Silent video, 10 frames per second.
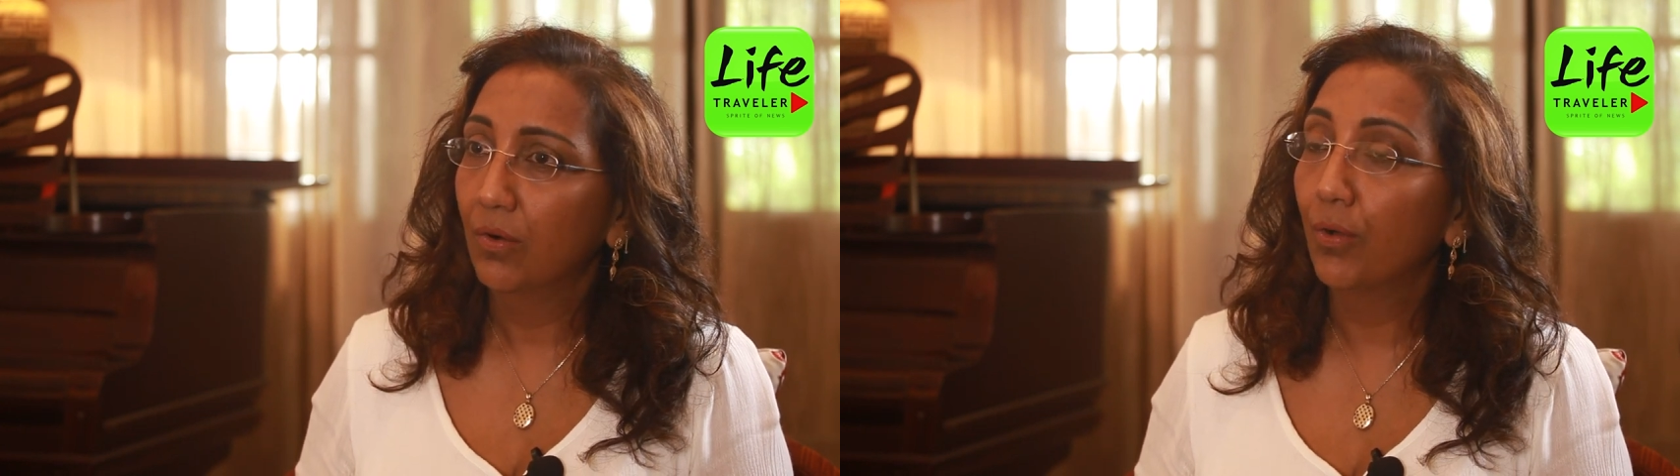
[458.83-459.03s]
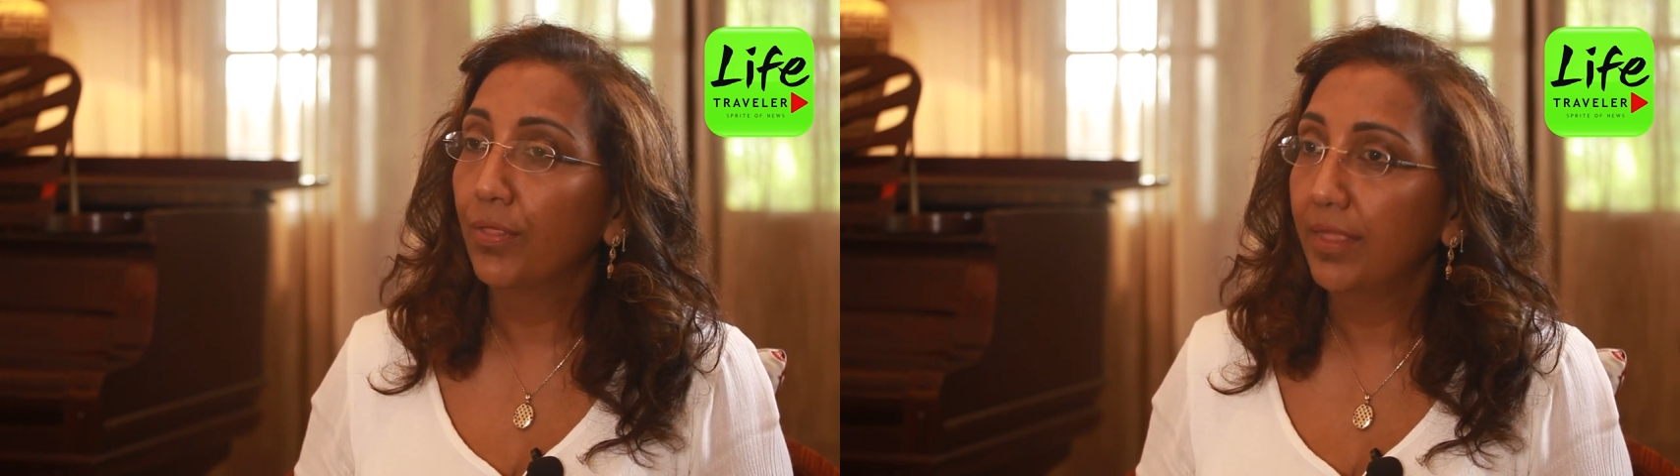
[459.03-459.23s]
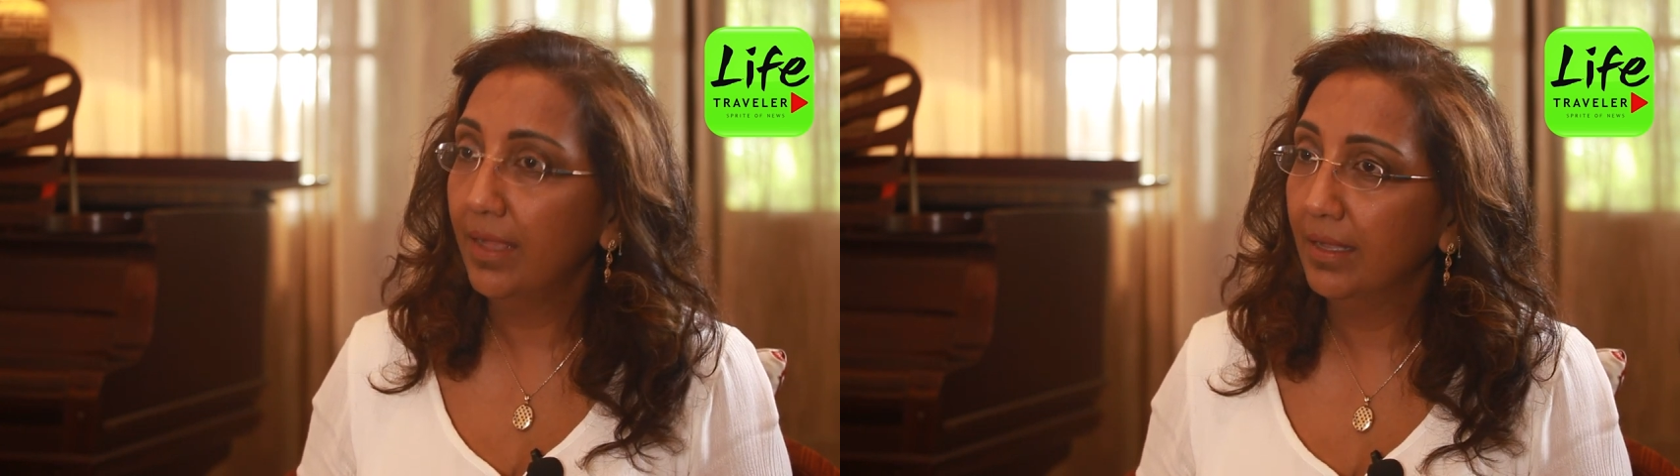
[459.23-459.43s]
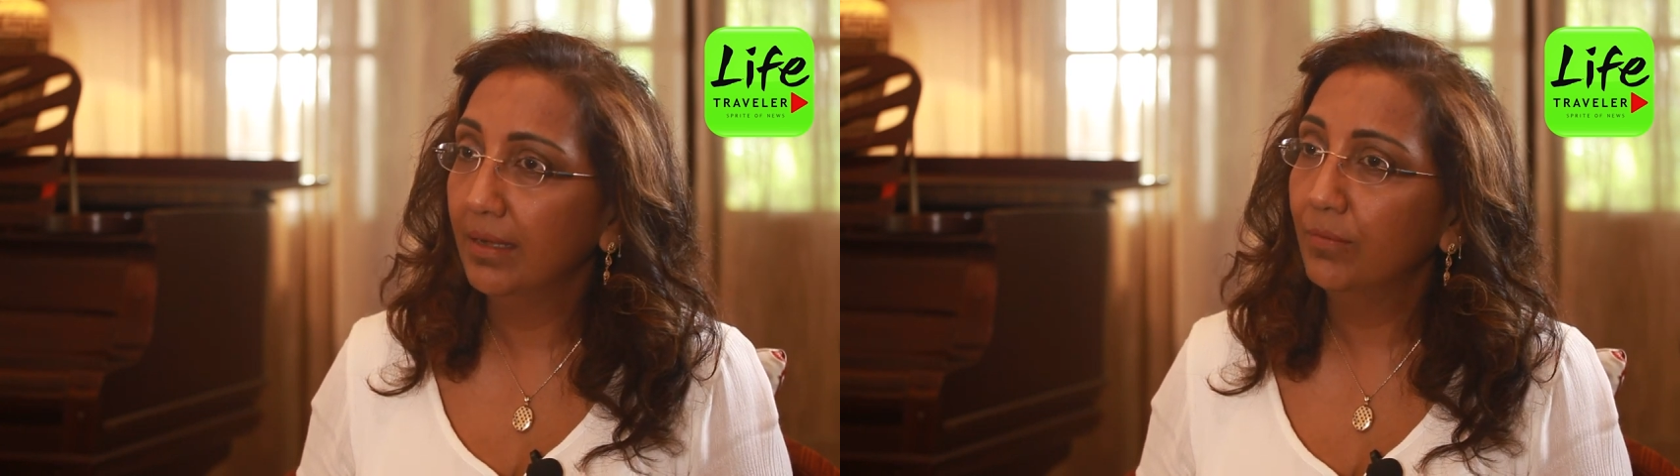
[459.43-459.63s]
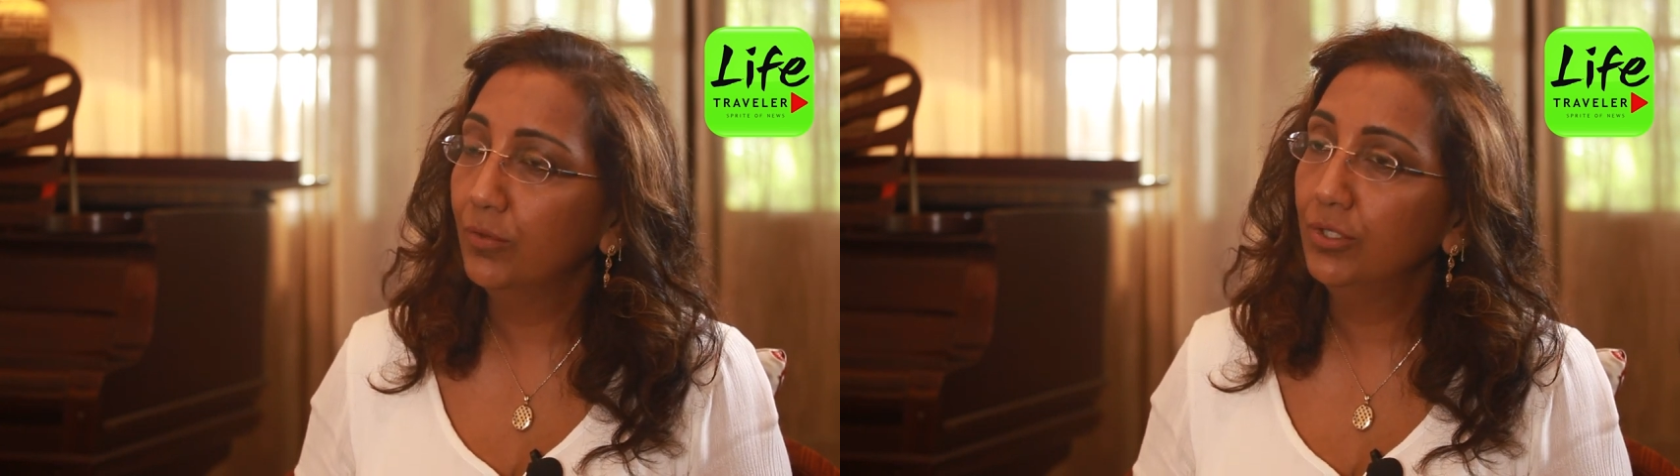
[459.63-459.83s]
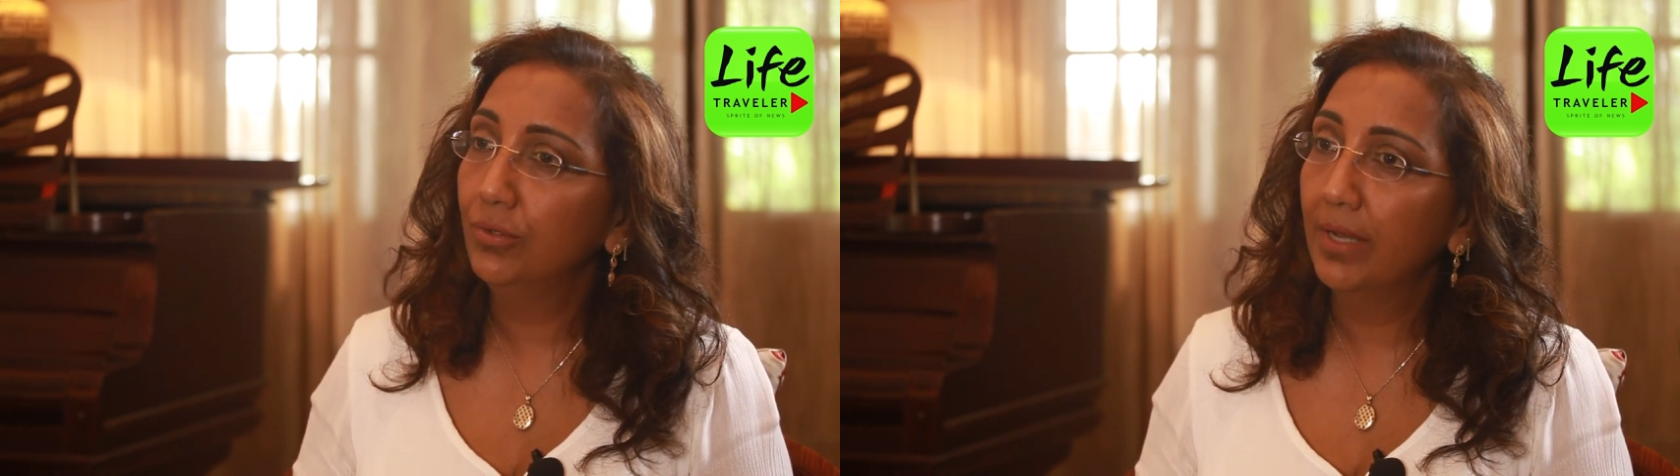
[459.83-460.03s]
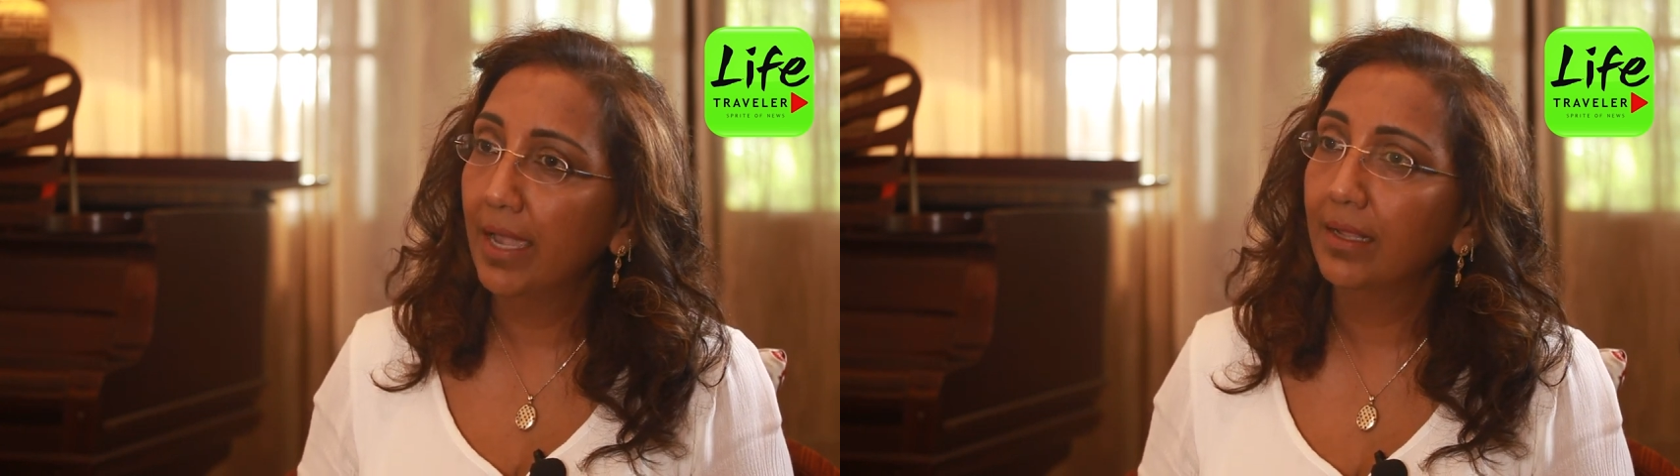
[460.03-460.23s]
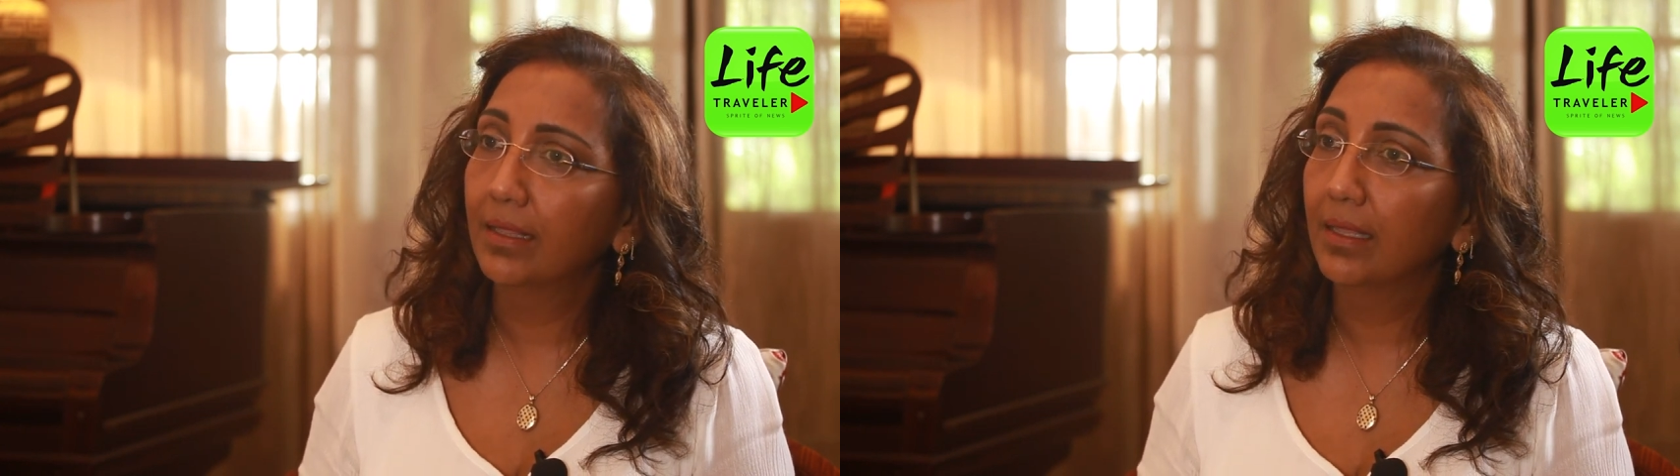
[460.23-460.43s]
or thing would you
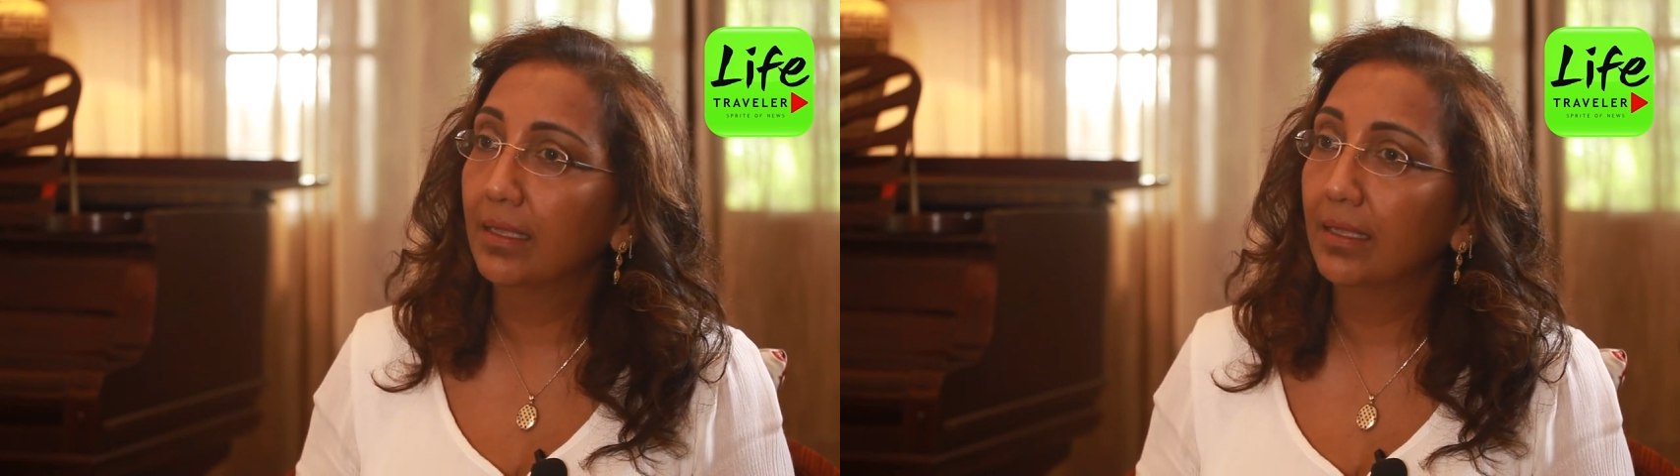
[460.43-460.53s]
like